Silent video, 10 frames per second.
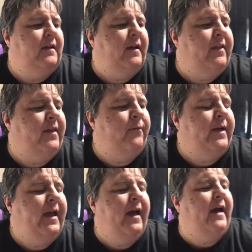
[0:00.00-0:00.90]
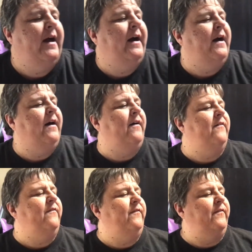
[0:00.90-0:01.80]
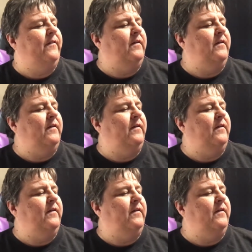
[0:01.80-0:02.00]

And then we have